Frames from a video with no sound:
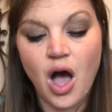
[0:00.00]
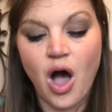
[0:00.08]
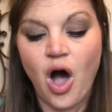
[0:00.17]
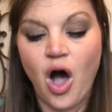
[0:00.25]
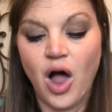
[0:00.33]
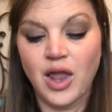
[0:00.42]

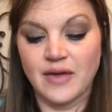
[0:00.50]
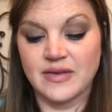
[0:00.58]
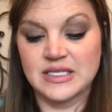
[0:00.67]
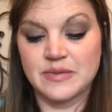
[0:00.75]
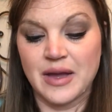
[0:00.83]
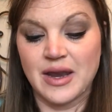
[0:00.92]
All of
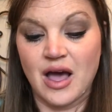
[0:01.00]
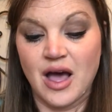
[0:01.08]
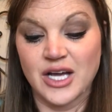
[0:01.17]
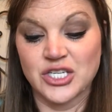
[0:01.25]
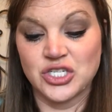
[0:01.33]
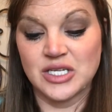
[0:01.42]
us made a
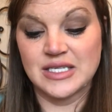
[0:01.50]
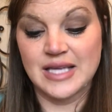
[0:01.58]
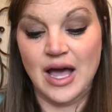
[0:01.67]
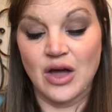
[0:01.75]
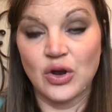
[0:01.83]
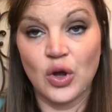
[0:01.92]
hushy
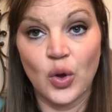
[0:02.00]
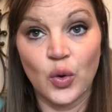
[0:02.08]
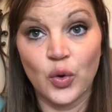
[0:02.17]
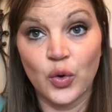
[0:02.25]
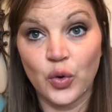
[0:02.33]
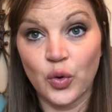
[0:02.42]
sound.
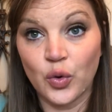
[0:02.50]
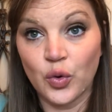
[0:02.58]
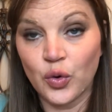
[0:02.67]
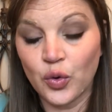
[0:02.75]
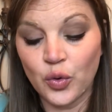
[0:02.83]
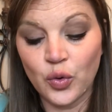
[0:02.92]

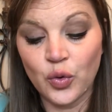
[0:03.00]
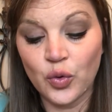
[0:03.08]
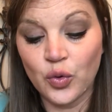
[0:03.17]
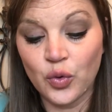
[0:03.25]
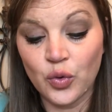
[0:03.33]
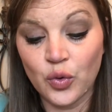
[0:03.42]

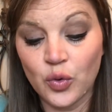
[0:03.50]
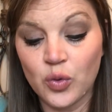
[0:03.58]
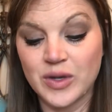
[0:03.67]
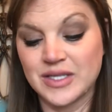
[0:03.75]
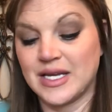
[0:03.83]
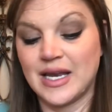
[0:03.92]
Ooh,
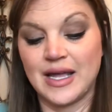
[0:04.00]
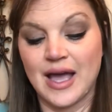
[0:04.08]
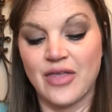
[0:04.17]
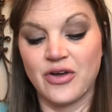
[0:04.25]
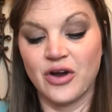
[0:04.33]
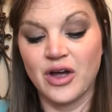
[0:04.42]
we said
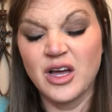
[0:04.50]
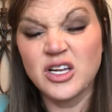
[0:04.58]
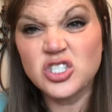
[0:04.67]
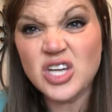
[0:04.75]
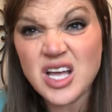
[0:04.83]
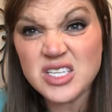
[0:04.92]
together,
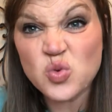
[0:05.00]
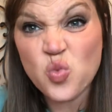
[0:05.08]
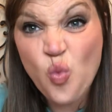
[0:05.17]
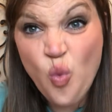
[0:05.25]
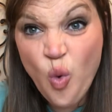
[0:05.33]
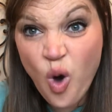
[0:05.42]
just
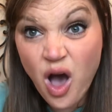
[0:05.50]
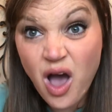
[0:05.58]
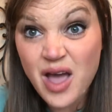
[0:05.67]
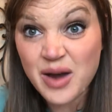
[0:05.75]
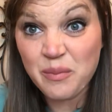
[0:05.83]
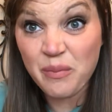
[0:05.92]

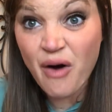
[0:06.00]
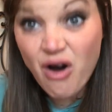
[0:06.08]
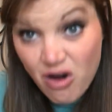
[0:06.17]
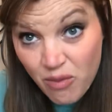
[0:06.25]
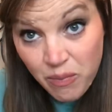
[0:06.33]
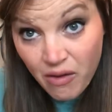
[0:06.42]
one
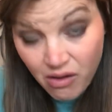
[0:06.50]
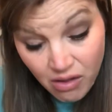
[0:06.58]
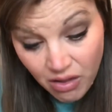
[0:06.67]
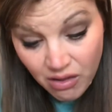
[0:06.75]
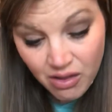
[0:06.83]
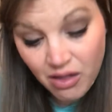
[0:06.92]

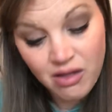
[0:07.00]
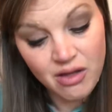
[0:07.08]
purple.